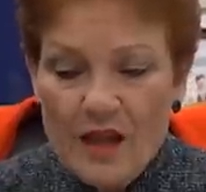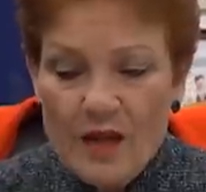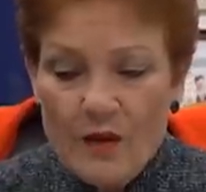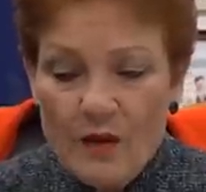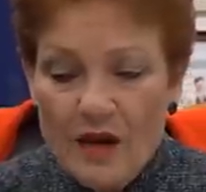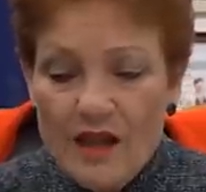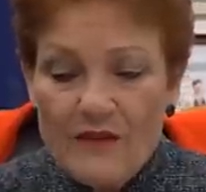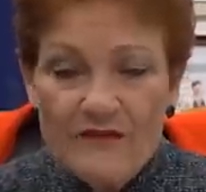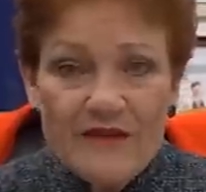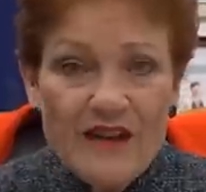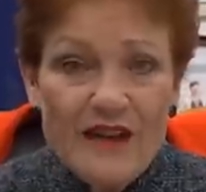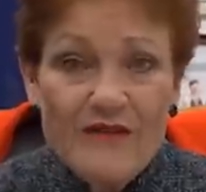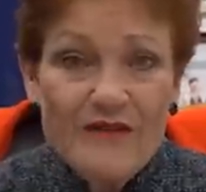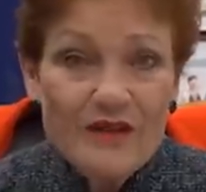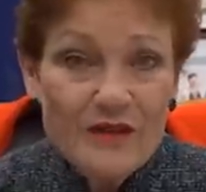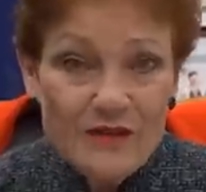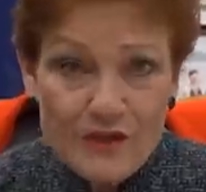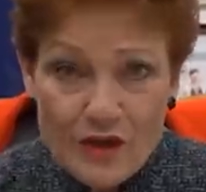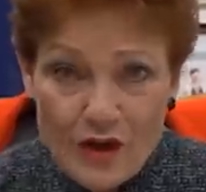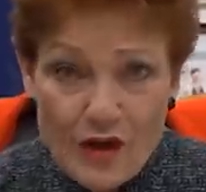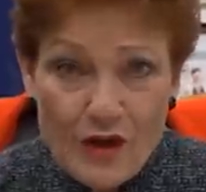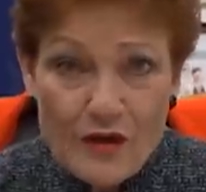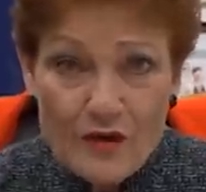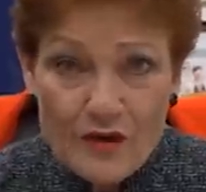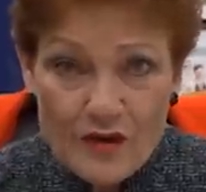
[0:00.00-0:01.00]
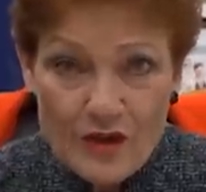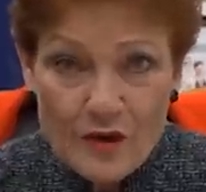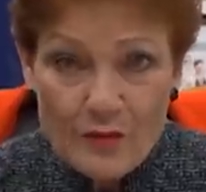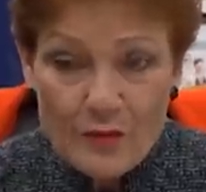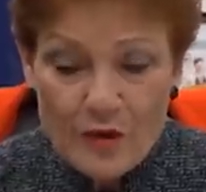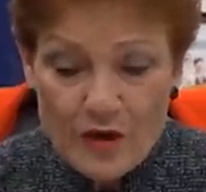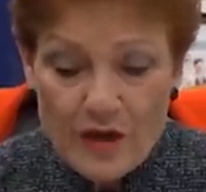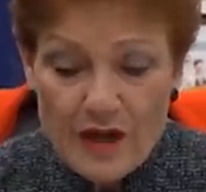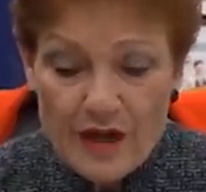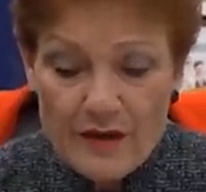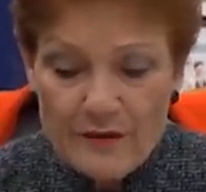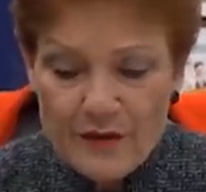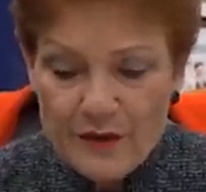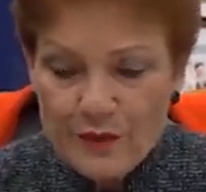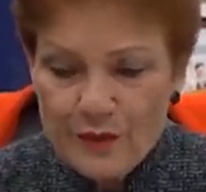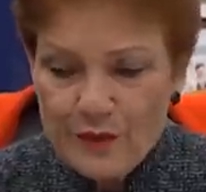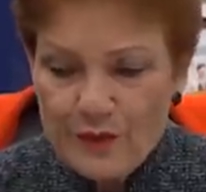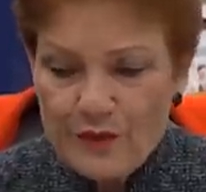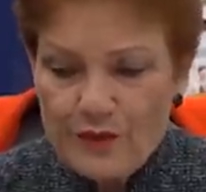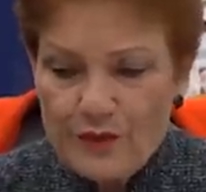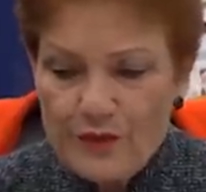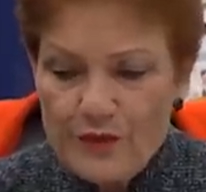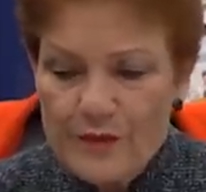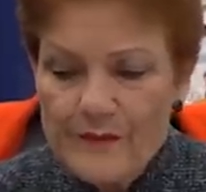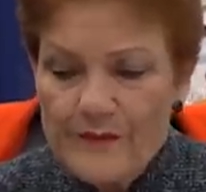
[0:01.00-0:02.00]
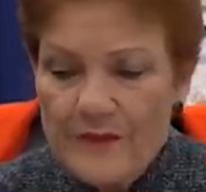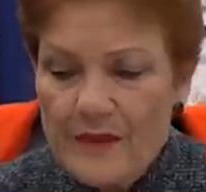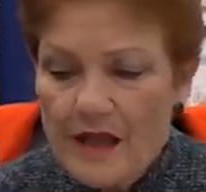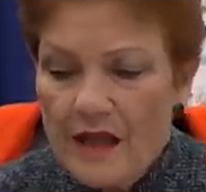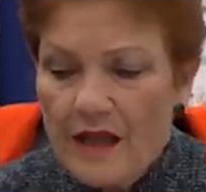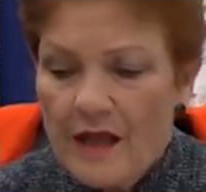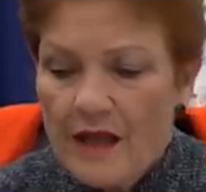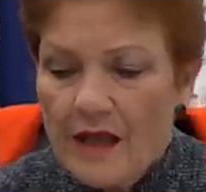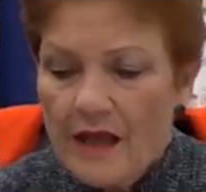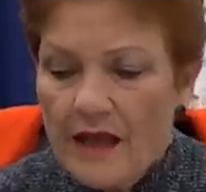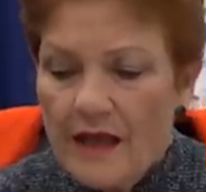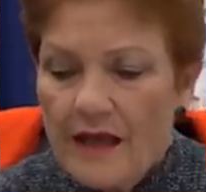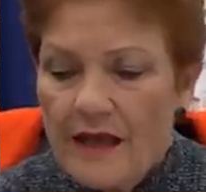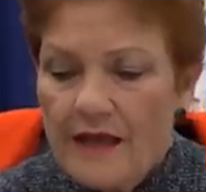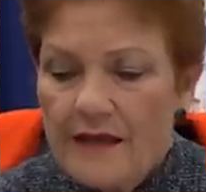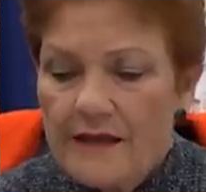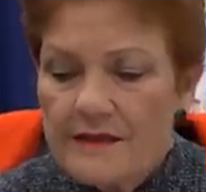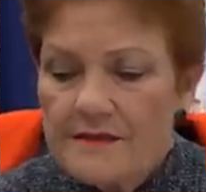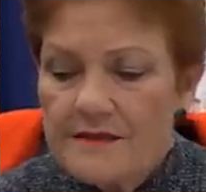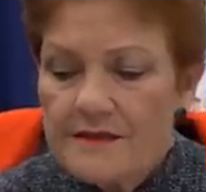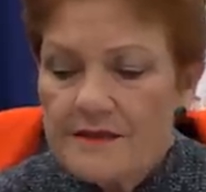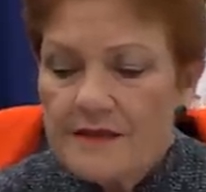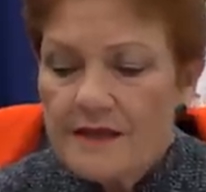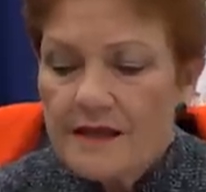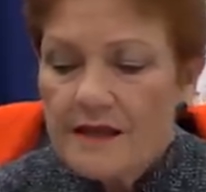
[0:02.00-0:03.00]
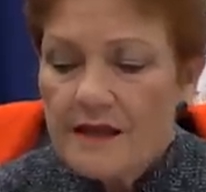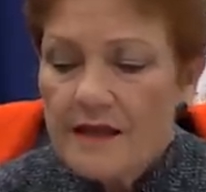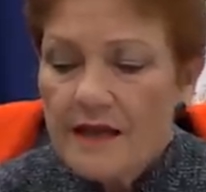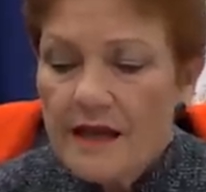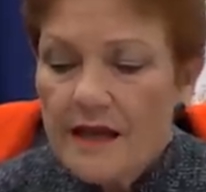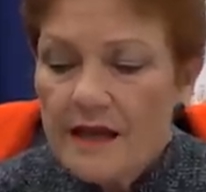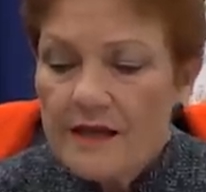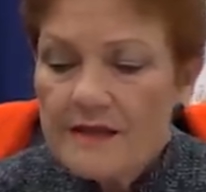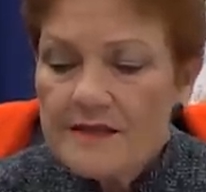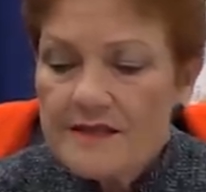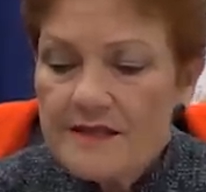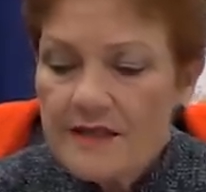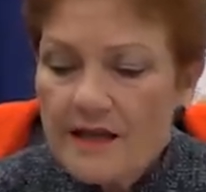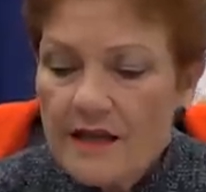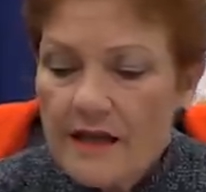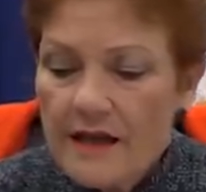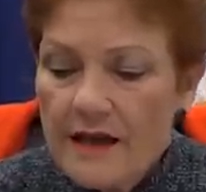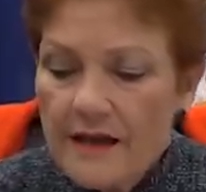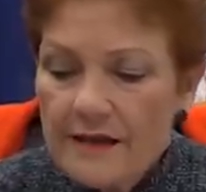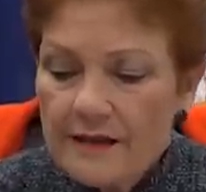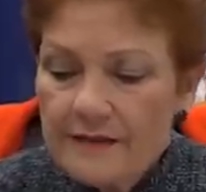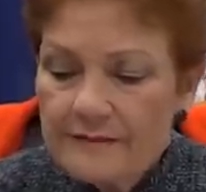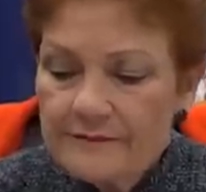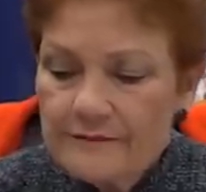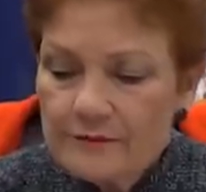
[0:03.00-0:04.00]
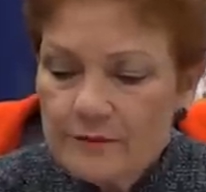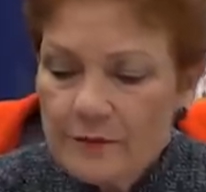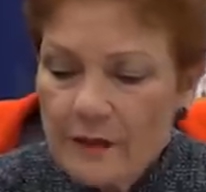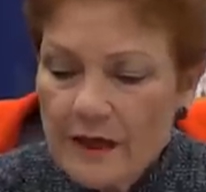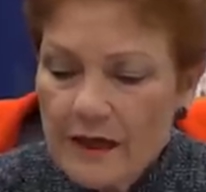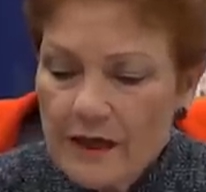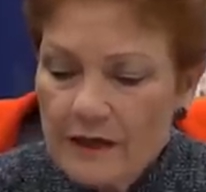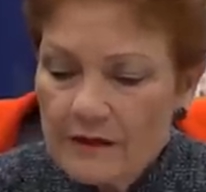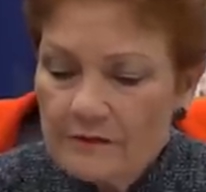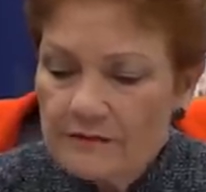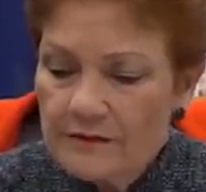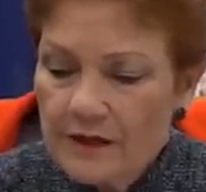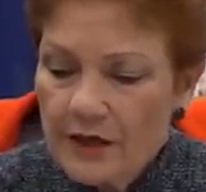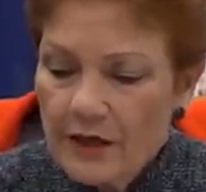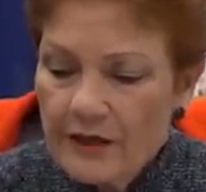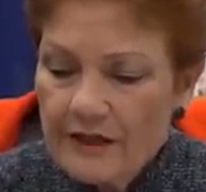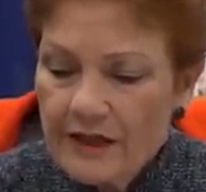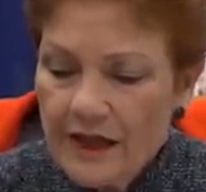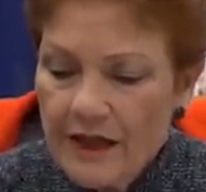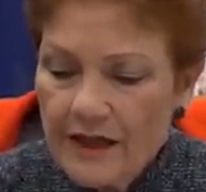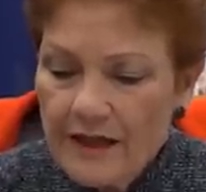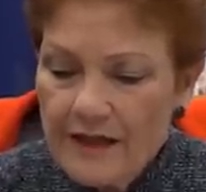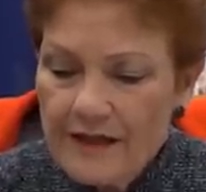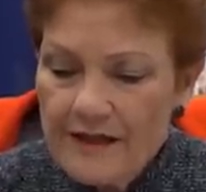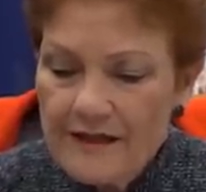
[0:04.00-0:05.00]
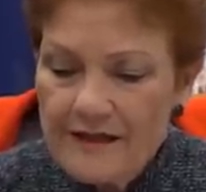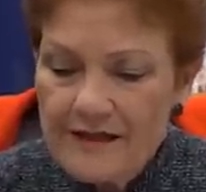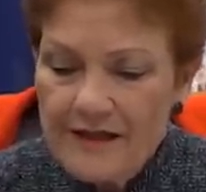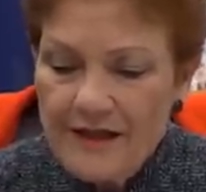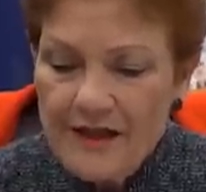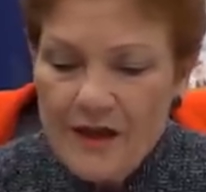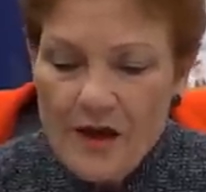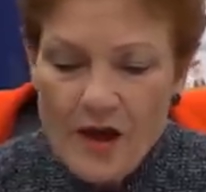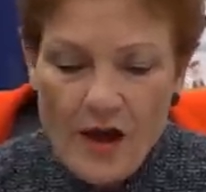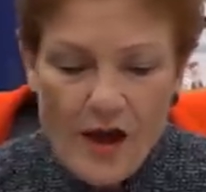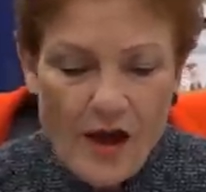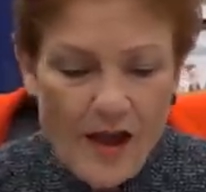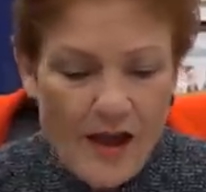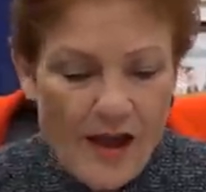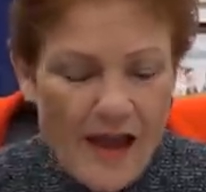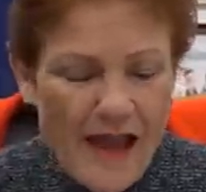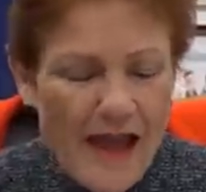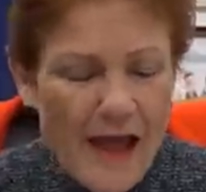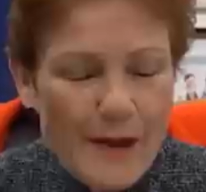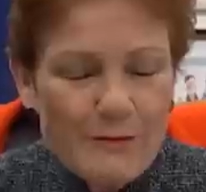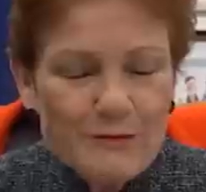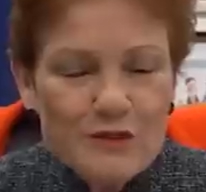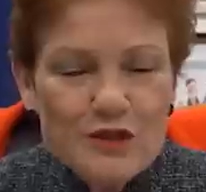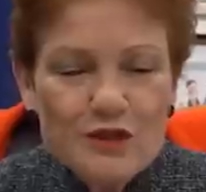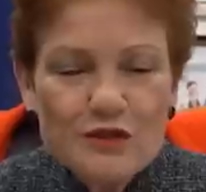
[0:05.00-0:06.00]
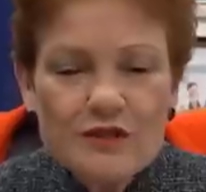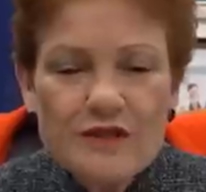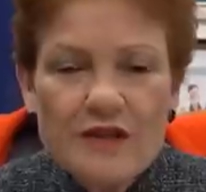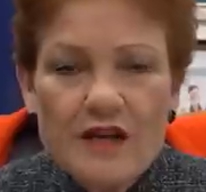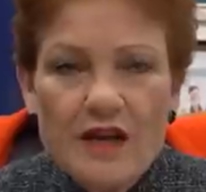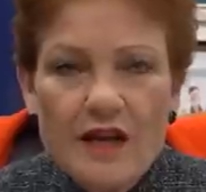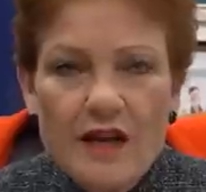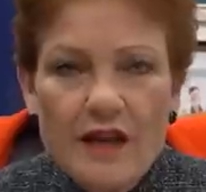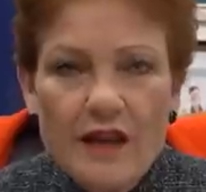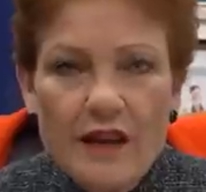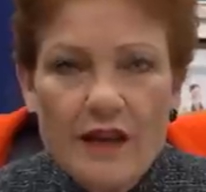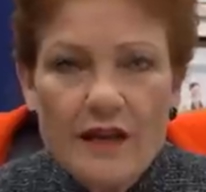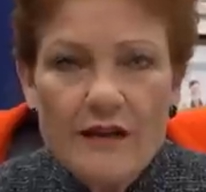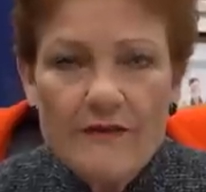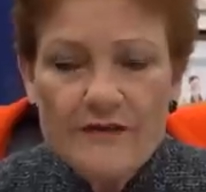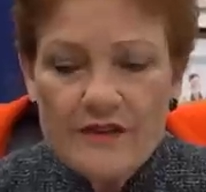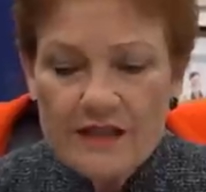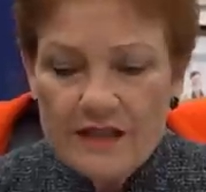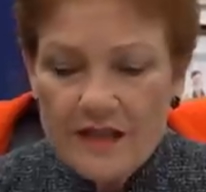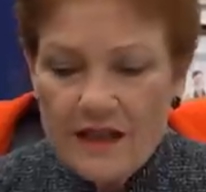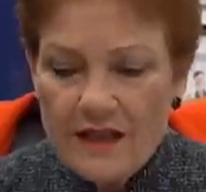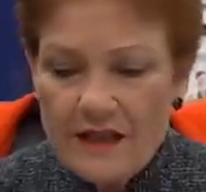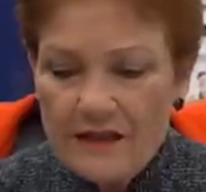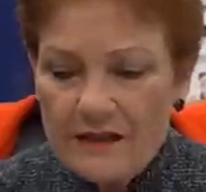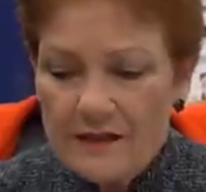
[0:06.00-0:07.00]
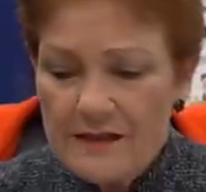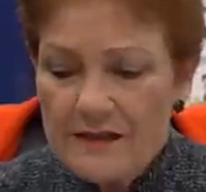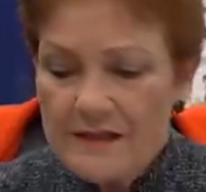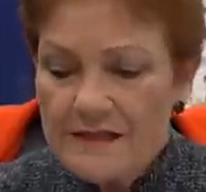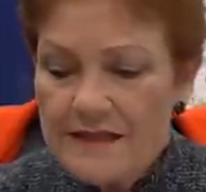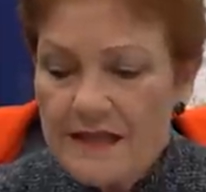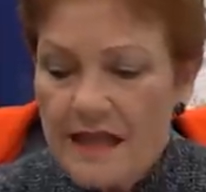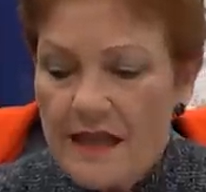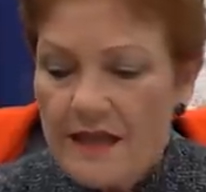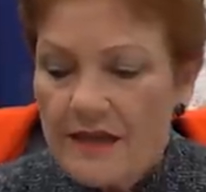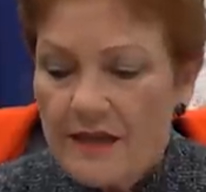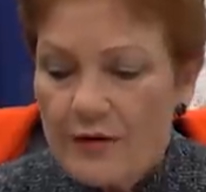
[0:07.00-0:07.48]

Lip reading: Well, I've never known their brand before, and it's like, well, okay, I absolutely love the colours.